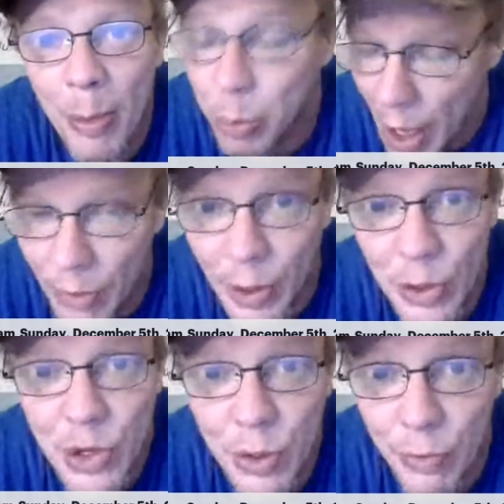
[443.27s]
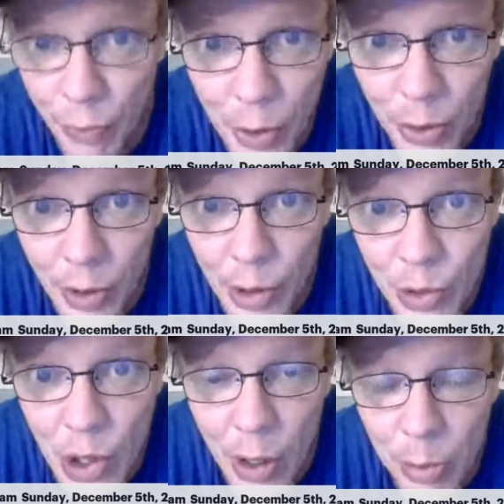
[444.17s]
Private loans do. Federal
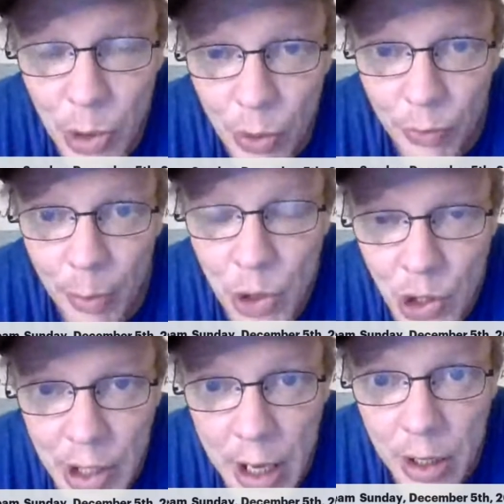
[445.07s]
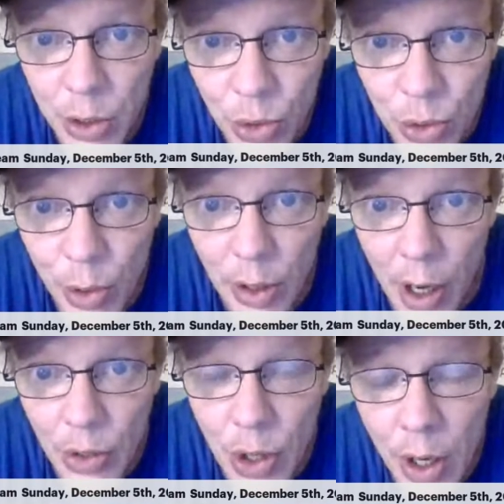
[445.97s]
loans are immune from state usury
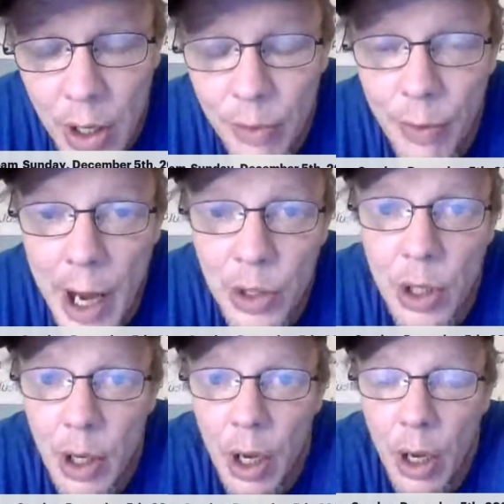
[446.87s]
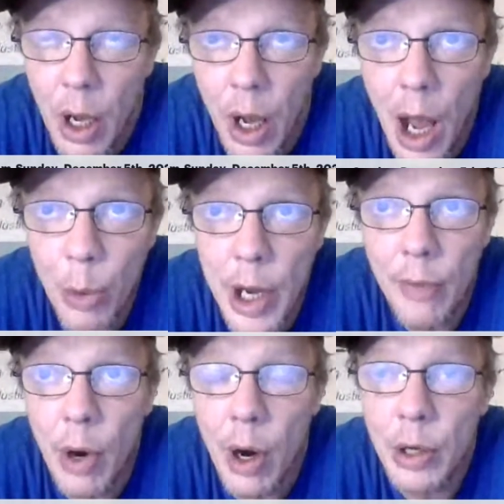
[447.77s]
laws. In fact, I would
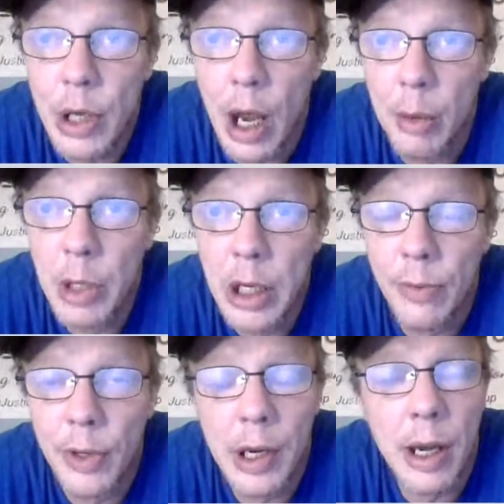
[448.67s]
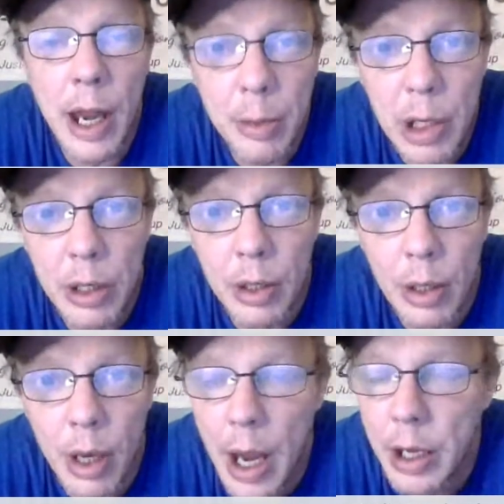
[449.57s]
have a hard time even naming
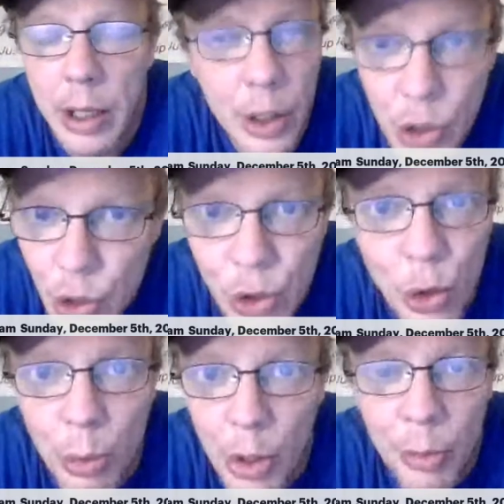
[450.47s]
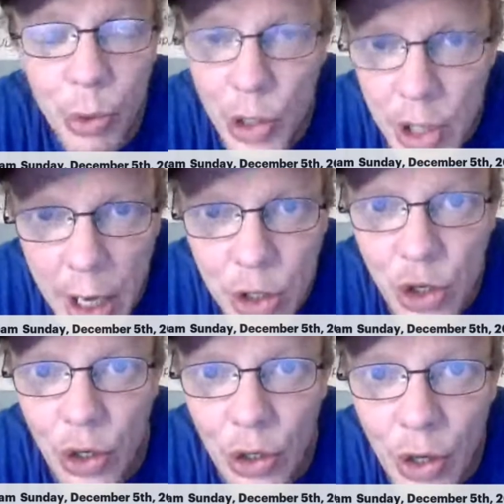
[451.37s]
a consumer
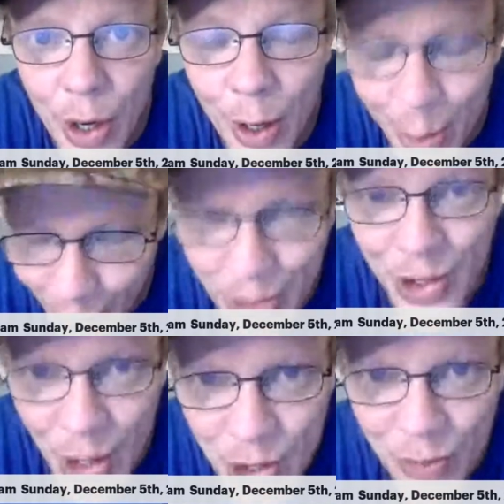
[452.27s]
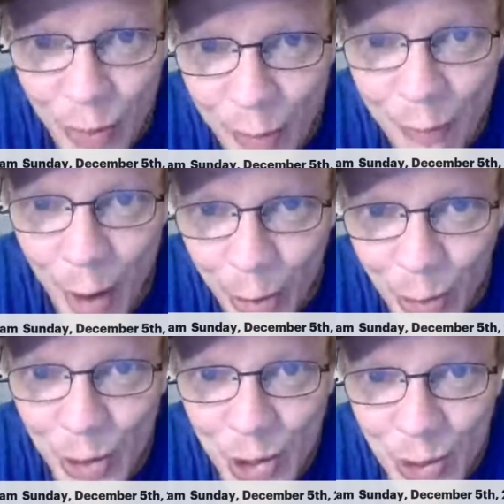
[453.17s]
protection that exists for
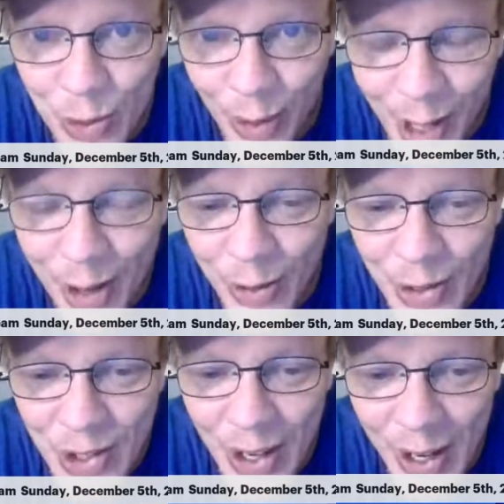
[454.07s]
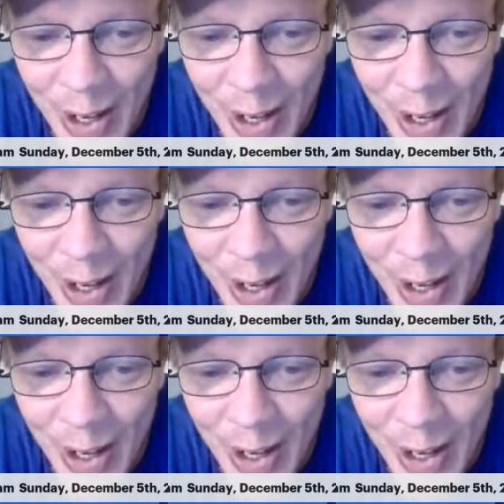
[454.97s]
federal student loans.